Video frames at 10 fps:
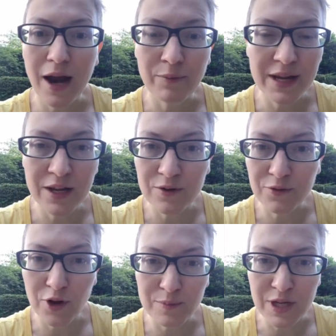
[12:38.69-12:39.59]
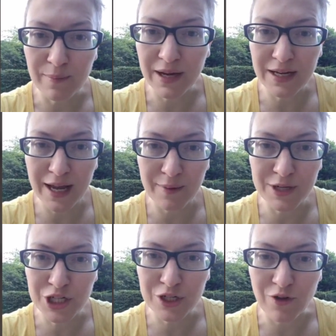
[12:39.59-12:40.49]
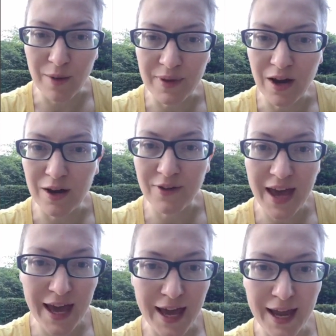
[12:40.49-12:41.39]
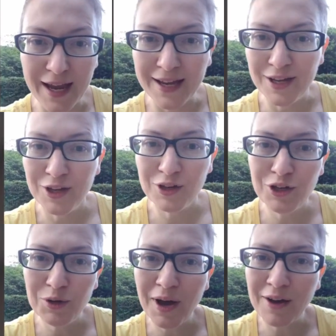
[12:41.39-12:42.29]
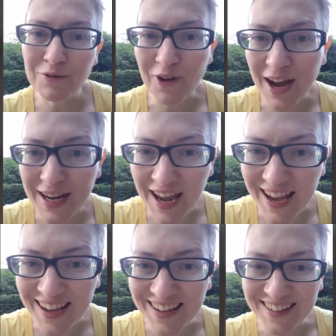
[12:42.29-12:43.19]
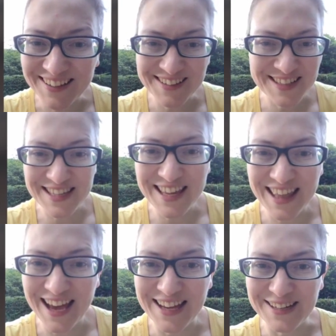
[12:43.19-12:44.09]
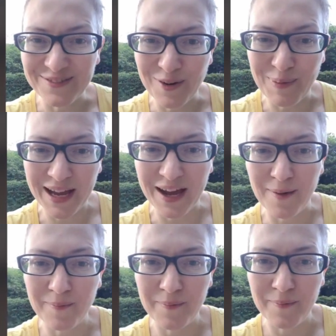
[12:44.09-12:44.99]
I reconfirmed on Monday when she dropped me off. Hey, noon on Friday. See you then for pickup.